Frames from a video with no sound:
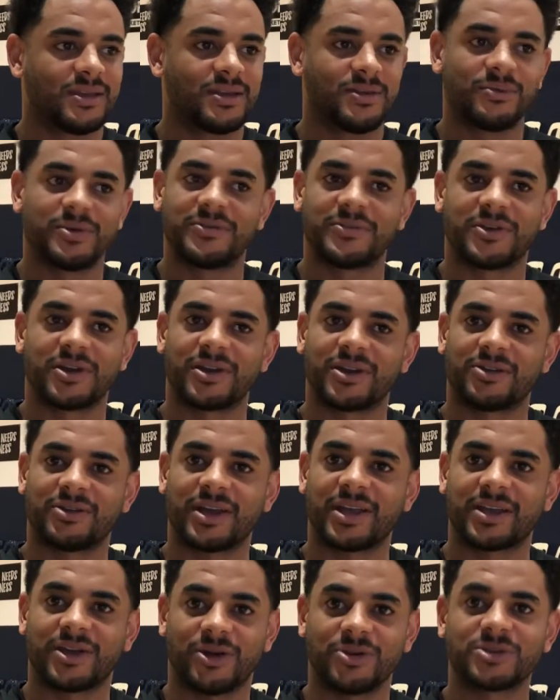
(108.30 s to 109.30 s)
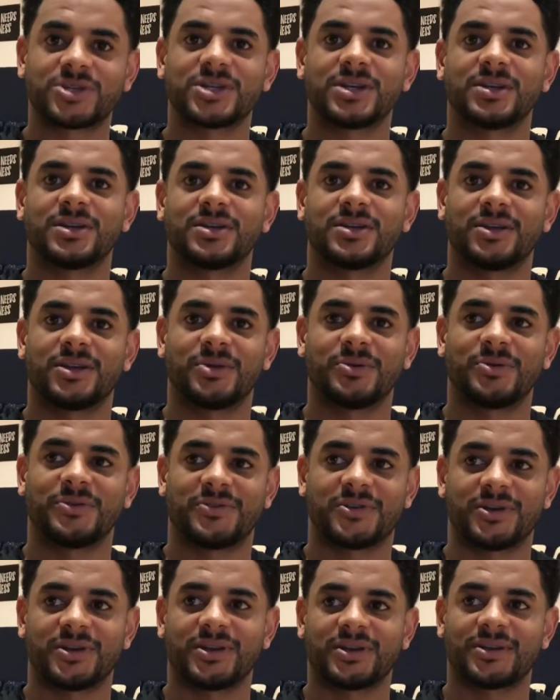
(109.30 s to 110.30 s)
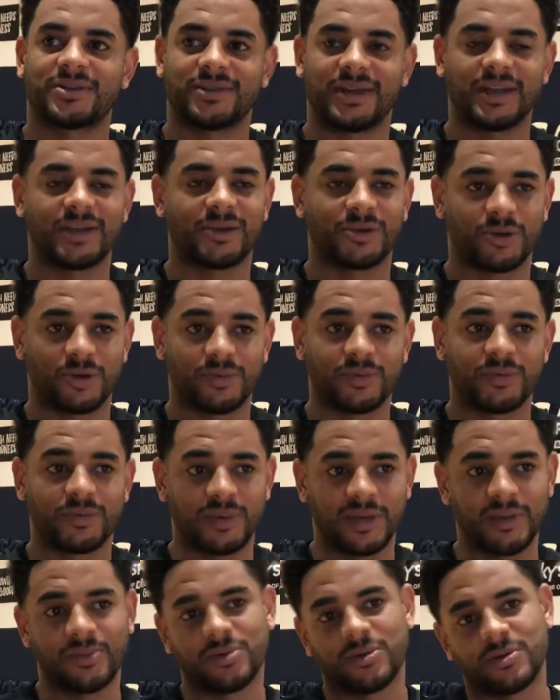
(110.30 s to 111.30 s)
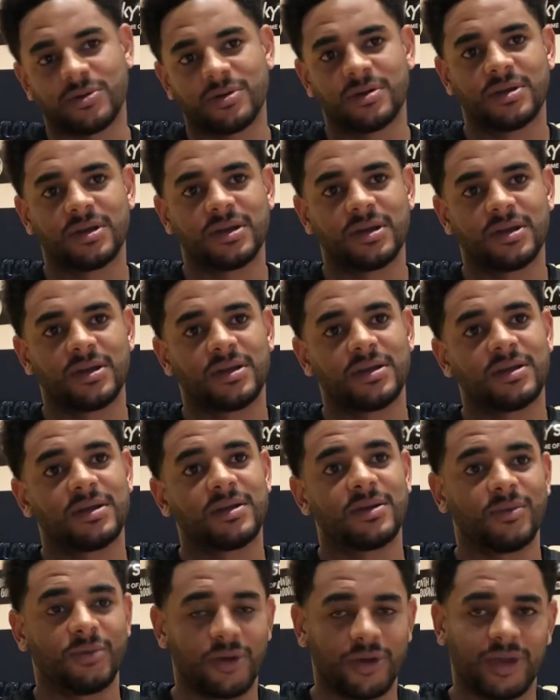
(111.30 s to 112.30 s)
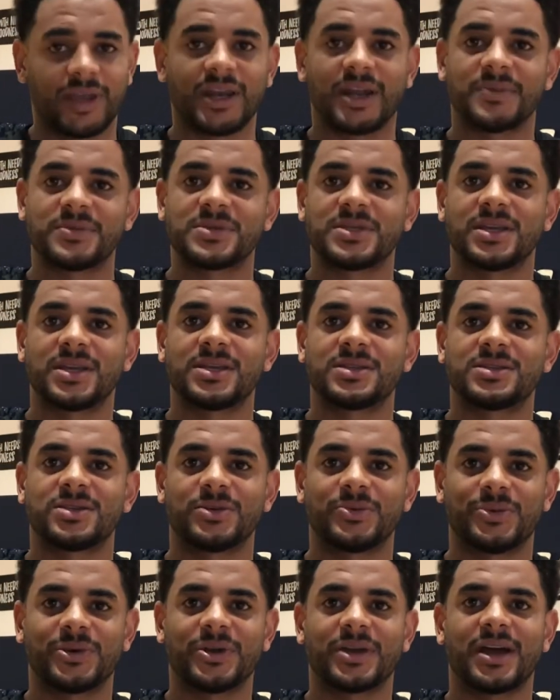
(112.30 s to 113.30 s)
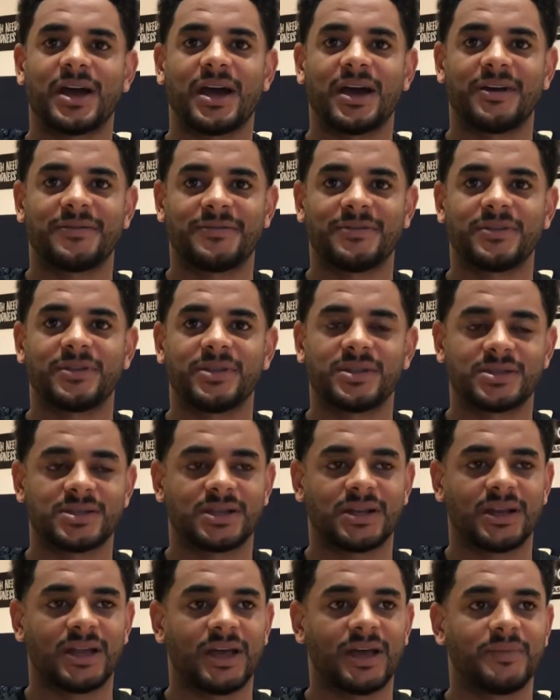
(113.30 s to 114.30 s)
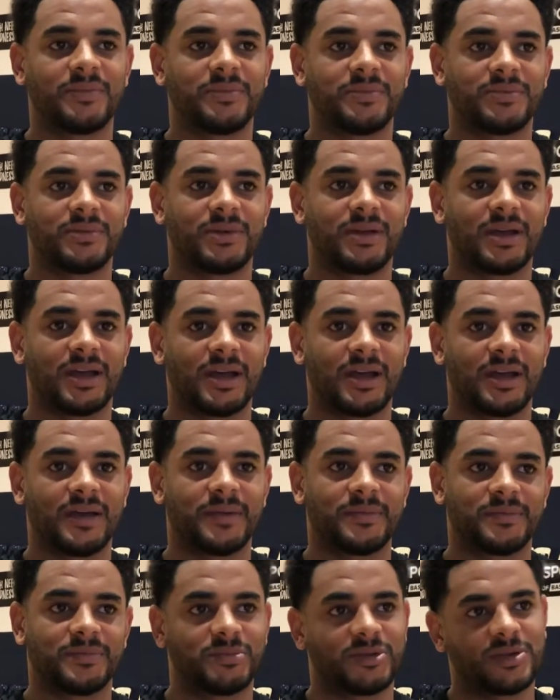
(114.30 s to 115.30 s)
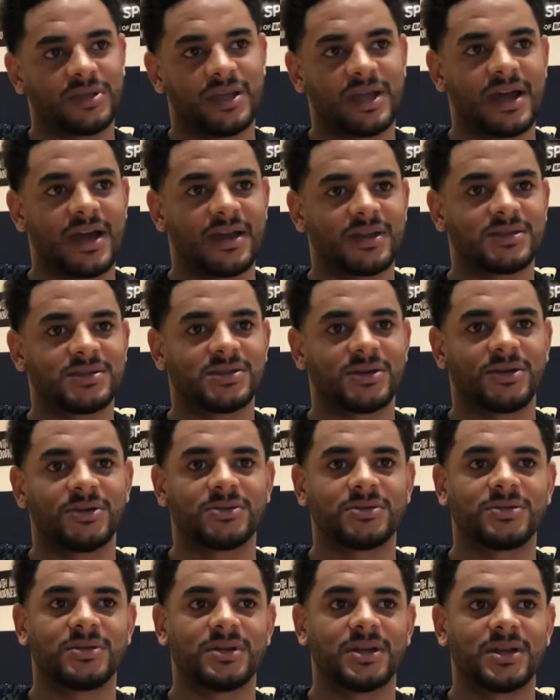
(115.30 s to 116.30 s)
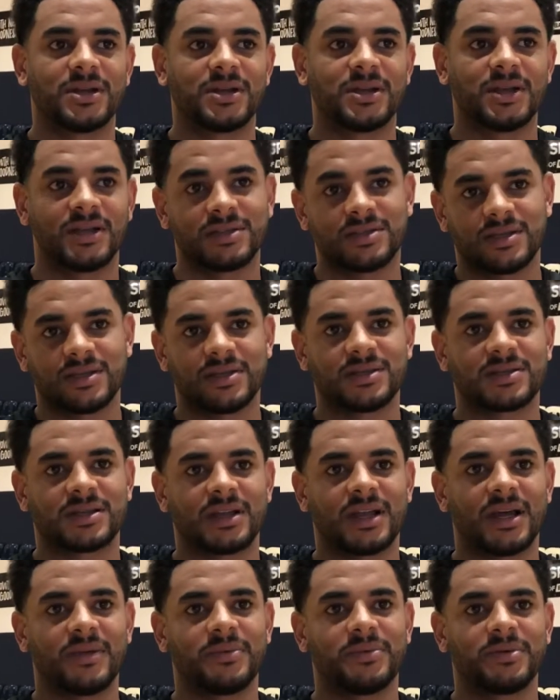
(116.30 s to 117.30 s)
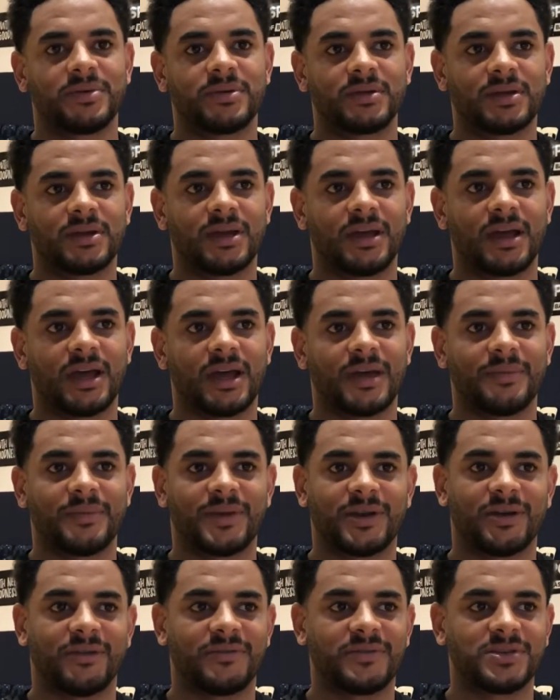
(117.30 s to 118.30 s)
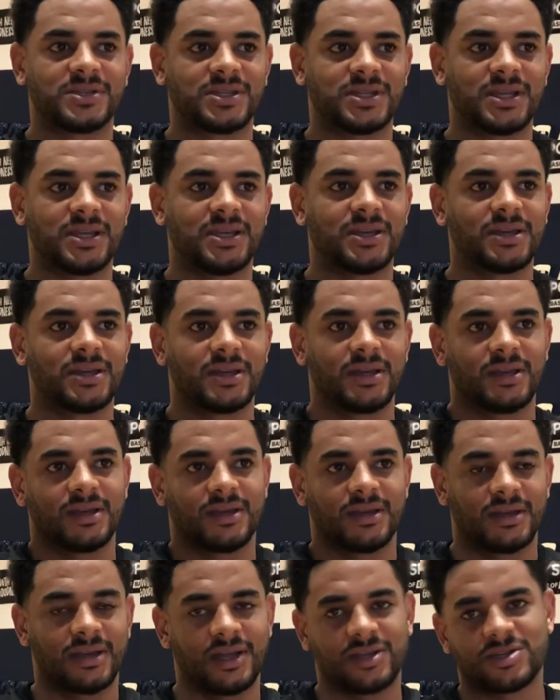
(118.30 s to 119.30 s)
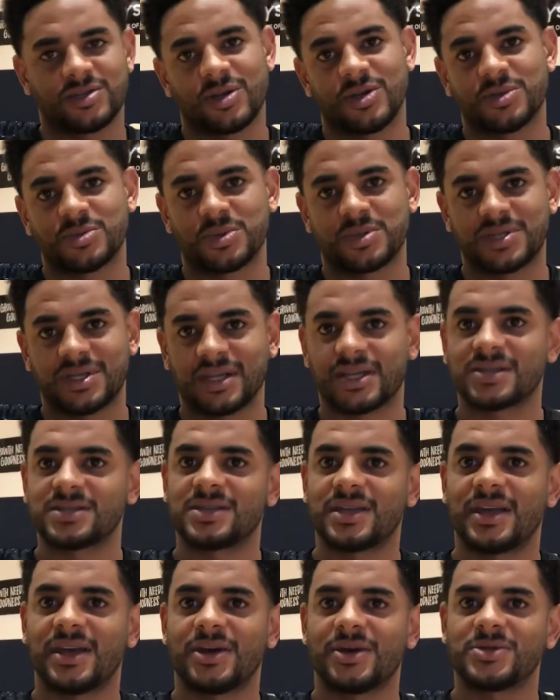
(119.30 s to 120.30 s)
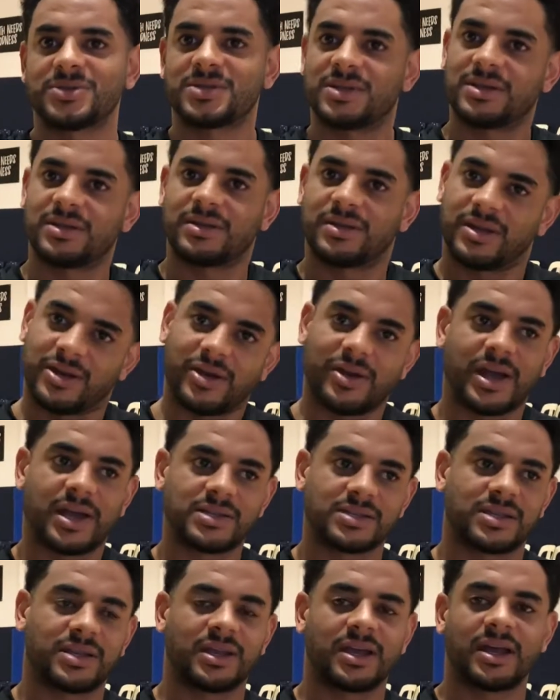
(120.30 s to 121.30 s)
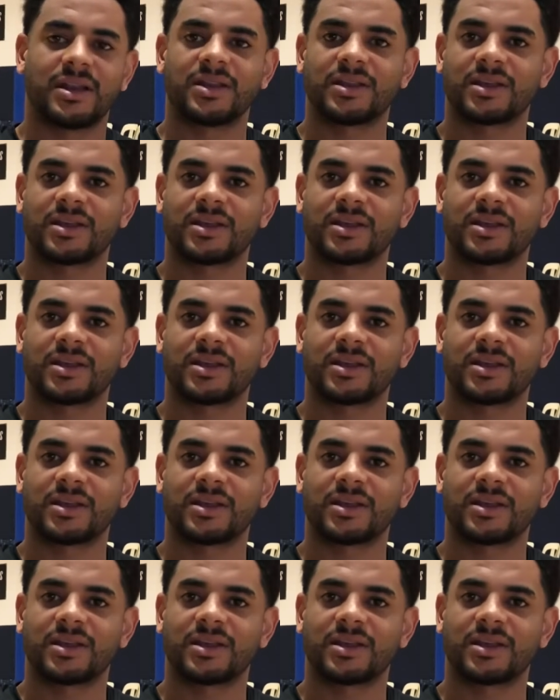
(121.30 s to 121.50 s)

we've got a great culture. We've got a great group of people working upstairs who work hard for this club, put their heart and soul into this club, and obviously that shows with ticket sales and us getting out in the